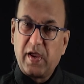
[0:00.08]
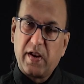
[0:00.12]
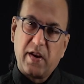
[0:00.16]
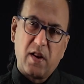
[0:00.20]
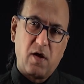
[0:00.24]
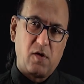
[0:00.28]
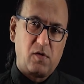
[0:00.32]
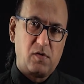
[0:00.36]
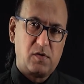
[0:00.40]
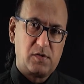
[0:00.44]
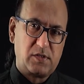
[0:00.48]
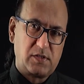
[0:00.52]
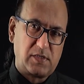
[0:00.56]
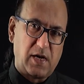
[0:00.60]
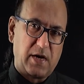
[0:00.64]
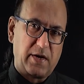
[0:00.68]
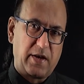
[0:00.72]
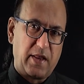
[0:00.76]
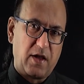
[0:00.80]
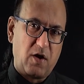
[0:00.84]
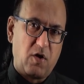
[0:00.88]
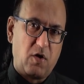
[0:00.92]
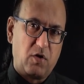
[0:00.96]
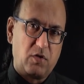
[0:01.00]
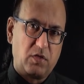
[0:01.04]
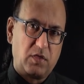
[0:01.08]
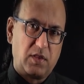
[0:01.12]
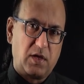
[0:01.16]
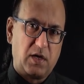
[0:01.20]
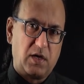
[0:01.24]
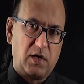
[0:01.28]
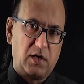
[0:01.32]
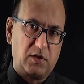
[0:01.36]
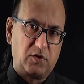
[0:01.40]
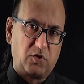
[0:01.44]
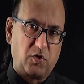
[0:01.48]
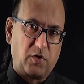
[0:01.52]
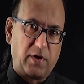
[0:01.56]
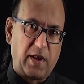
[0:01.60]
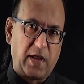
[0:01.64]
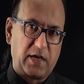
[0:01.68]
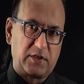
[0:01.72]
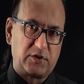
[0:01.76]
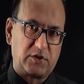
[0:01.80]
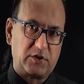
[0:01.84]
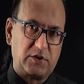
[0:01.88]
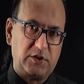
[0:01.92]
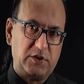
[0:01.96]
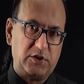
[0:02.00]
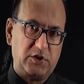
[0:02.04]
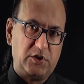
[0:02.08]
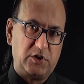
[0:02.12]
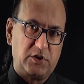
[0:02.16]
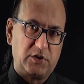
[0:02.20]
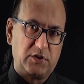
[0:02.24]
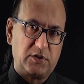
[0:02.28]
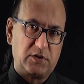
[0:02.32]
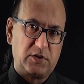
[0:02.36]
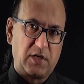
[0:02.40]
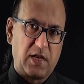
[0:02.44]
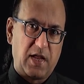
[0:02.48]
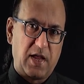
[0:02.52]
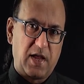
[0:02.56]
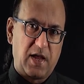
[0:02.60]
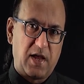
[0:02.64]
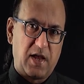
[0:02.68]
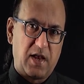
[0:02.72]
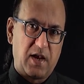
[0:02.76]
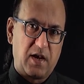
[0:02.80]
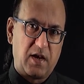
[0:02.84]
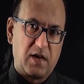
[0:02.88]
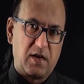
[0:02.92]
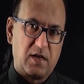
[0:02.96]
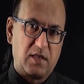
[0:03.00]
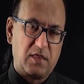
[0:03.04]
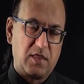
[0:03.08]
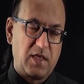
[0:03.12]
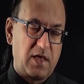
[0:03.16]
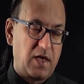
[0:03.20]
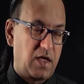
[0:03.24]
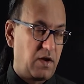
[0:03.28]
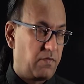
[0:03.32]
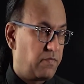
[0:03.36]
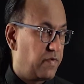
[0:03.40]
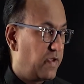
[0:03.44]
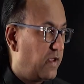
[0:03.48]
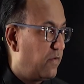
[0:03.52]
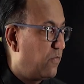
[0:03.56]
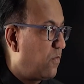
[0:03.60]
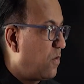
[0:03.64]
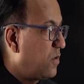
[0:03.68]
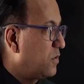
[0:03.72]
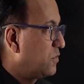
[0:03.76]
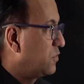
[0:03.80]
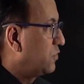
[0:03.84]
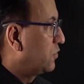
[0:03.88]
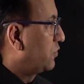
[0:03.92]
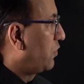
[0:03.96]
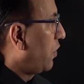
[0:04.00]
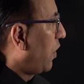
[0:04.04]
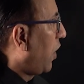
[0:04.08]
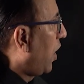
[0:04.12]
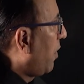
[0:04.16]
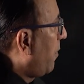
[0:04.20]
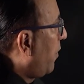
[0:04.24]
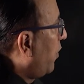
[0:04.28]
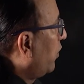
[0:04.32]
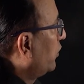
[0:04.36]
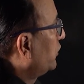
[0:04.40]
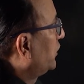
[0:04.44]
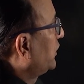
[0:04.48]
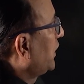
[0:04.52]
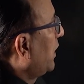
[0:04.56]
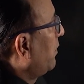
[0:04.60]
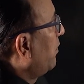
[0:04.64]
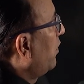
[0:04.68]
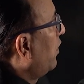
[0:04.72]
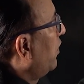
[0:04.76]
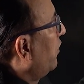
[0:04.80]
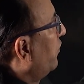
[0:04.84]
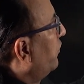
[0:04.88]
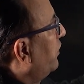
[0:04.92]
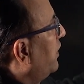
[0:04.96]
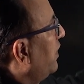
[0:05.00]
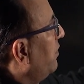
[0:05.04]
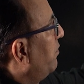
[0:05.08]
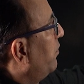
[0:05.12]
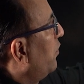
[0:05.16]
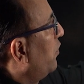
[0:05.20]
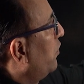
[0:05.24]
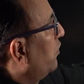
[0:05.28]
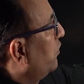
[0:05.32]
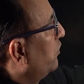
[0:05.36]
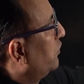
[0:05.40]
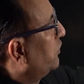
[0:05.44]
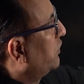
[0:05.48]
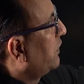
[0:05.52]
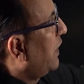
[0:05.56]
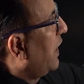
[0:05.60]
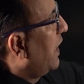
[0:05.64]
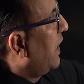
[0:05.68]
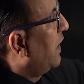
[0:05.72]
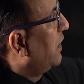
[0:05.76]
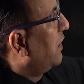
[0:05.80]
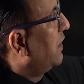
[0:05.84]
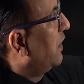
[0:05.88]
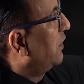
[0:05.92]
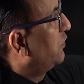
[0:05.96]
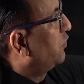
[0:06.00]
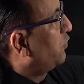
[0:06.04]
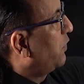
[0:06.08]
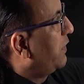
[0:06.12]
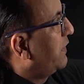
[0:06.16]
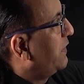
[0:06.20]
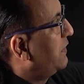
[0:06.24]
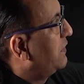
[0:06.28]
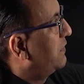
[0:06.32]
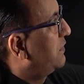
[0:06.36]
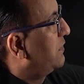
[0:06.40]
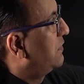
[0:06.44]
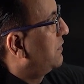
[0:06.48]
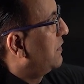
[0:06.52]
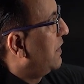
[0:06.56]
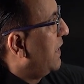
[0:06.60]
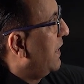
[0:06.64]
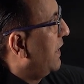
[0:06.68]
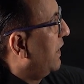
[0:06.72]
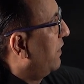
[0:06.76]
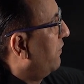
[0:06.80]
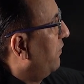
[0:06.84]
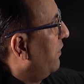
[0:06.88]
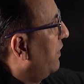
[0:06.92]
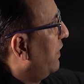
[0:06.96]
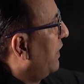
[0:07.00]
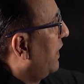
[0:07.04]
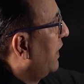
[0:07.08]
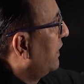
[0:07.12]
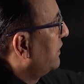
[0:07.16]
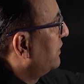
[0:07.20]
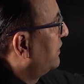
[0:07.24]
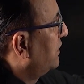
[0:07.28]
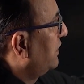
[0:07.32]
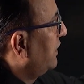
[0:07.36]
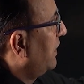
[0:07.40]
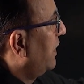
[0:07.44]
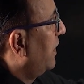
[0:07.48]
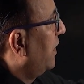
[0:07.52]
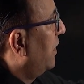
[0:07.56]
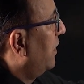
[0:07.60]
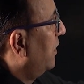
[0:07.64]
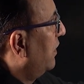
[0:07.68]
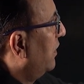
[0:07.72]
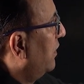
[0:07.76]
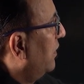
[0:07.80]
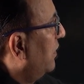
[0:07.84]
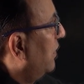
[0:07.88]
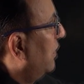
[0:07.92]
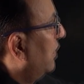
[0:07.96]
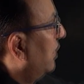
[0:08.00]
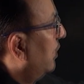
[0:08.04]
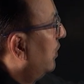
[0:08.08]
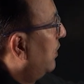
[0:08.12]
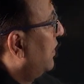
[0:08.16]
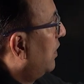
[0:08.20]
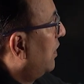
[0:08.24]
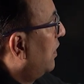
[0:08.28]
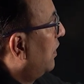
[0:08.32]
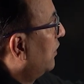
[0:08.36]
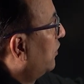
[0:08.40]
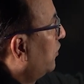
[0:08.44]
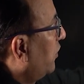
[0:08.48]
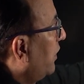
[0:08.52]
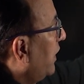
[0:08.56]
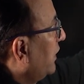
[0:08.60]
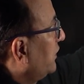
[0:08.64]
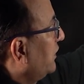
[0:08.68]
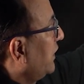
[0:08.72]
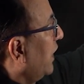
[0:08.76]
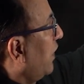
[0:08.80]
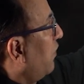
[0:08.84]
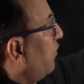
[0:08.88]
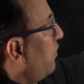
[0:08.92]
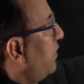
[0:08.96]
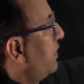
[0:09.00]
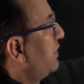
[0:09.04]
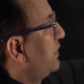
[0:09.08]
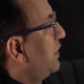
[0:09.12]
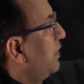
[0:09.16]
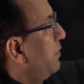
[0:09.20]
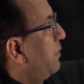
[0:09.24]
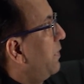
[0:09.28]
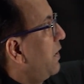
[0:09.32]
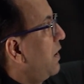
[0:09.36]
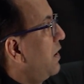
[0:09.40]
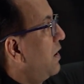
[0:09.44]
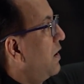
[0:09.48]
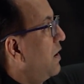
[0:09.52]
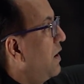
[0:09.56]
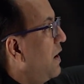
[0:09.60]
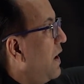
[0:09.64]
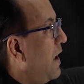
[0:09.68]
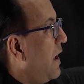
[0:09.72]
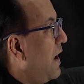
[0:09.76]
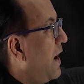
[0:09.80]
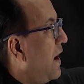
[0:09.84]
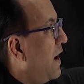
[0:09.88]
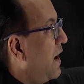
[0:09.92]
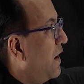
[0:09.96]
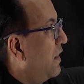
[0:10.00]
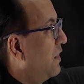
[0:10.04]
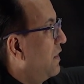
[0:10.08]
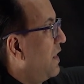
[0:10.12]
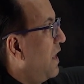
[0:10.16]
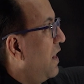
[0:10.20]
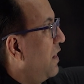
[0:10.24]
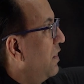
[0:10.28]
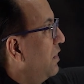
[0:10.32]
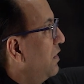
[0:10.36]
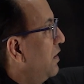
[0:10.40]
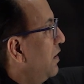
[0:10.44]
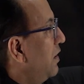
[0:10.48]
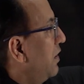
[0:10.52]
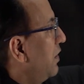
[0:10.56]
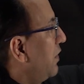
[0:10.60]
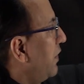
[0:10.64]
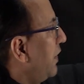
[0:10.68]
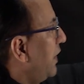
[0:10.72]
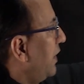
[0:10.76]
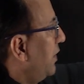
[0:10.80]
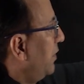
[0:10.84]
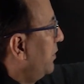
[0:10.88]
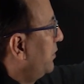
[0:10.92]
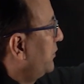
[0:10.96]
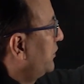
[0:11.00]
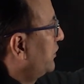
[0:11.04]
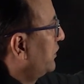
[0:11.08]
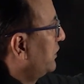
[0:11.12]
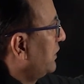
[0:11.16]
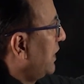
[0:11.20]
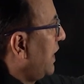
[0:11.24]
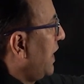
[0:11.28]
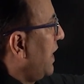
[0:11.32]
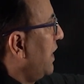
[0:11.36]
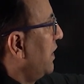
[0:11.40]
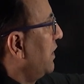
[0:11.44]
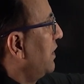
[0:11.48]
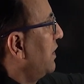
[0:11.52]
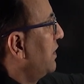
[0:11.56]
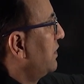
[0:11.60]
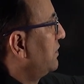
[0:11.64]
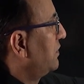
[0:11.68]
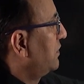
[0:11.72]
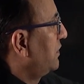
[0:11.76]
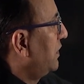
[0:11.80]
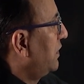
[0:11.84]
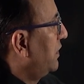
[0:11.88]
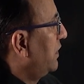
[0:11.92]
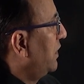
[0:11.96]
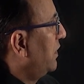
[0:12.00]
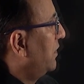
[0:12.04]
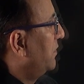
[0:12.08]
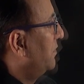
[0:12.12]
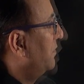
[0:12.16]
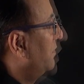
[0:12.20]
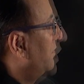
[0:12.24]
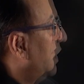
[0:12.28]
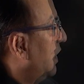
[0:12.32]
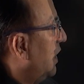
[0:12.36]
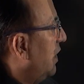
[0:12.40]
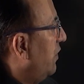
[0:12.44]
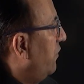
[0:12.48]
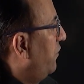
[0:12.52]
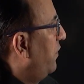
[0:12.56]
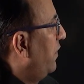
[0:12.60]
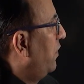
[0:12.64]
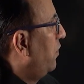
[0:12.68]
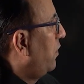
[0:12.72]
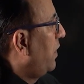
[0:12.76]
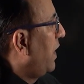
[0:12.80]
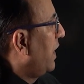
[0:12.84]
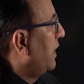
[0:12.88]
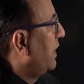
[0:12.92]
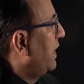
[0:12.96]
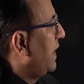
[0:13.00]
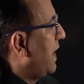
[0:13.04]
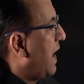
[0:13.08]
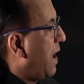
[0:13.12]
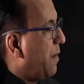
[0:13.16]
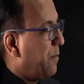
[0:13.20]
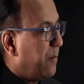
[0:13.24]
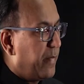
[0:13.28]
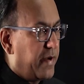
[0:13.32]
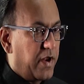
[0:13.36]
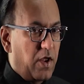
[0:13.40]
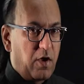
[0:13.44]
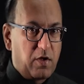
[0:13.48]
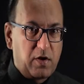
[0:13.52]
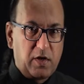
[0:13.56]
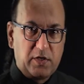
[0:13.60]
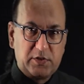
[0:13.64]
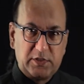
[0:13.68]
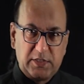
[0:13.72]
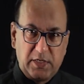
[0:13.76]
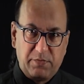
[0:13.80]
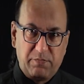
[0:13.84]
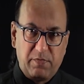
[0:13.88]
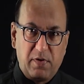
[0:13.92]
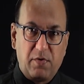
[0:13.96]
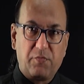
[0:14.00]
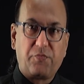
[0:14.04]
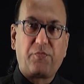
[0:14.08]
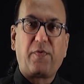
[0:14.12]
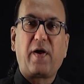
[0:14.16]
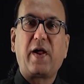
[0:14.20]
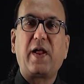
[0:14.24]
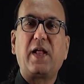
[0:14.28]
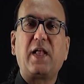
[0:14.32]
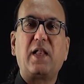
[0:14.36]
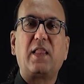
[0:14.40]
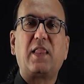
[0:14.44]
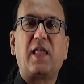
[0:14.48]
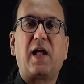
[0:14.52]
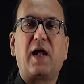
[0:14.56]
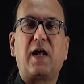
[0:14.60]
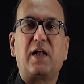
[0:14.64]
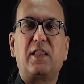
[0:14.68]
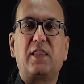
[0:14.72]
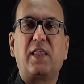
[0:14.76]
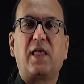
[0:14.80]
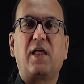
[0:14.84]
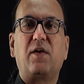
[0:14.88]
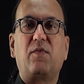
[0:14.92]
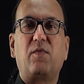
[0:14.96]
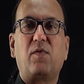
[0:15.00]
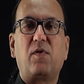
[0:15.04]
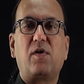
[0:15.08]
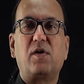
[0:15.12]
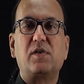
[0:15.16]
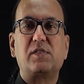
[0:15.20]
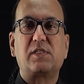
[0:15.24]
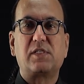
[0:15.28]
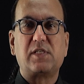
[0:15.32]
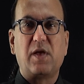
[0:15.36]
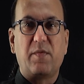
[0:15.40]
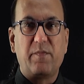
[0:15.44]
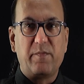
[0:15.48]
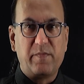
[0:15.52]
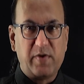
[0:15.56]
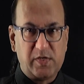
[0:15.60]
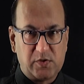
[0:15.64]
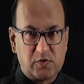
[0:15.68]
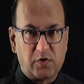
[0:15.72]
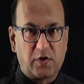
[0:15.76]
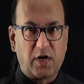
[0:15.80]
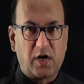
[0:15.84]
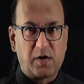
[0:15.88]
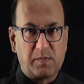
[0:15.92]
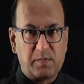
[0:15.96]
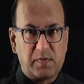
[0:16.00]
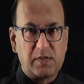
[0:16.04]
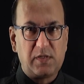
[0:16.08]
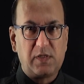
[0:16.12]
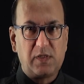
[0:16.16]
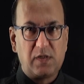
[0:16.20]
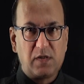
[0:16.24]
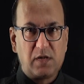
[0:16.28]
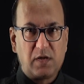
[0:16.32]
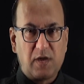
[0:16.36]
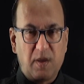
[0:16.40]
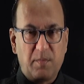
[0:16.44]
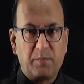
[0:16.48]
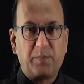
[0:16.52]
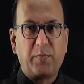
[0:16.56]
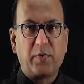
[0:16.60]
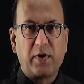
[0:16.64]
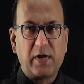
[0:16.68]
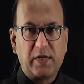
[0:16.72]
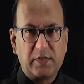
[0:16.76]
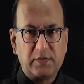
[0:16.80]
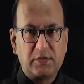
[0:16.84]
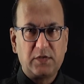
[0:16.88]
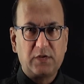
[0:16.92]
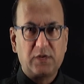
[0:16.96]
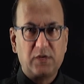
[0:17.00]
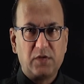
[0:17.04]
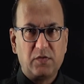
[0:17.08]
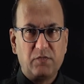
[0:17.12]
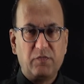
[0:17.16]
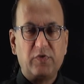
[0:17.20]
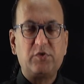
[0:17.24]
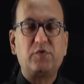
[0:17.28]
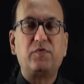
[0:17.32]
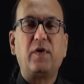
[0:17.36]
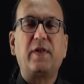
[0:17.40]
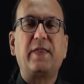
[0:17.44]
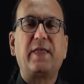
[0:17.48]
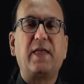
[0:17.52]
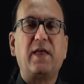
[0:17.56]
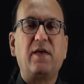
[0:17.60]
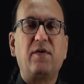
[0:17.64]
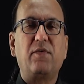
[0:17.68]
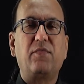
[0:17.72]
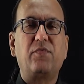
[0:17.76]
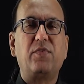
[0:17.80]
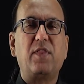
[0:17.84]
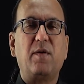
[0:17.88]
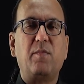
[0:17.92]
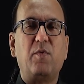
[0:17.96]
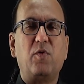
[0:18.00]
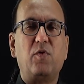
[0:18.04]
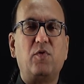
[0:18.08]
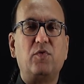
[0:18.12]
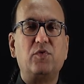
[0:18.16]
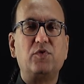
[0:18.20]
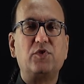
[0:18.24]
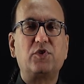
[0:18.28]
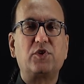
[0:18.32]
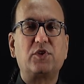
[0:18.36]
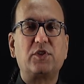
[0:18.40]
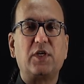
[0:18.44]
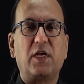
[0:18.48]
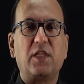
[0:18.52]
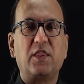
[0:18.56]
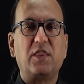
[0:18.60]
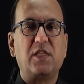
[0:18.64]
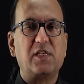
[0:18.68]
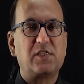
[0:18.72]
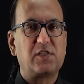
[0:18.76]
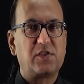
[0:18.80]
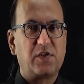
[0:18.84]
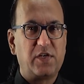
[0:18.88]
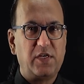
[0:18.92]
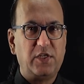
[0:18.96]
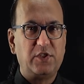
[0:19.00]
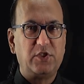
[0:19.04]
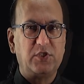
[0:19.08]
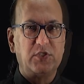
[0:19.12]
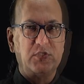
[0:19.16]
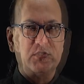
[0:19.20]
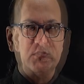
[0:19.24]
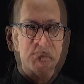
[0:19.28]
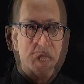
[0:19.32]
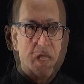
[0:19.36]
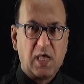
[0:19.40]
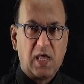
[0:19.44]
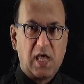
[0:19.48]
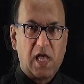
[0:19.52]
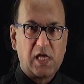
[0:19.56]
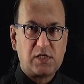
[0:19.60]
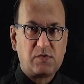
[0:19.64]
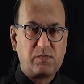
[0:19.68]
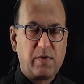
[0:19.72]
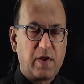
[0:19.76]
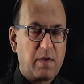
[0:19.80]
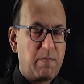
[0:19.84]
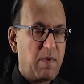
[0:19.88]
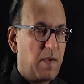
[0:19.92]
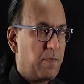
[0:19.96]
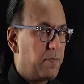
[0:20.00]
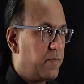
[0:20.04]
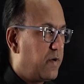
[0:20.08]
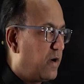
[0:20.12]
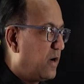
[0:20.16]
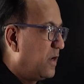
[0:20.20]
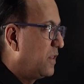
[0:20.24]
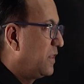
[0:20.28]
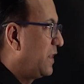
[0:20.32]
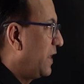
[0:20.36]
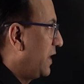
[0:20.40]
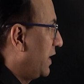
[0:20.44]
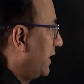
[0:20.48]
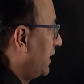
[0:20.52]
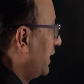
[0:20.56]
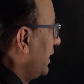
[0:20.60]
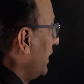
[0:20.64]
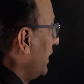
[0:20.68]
are now starting on the thorax region, and there we want to talk about some of the bones and the joints, like we can see here the thoracic vertebra and then the ribs and the sternum. If we look at the embryology, we'll find that there was some mesodermal component which will give the bones in this region. As we remember, there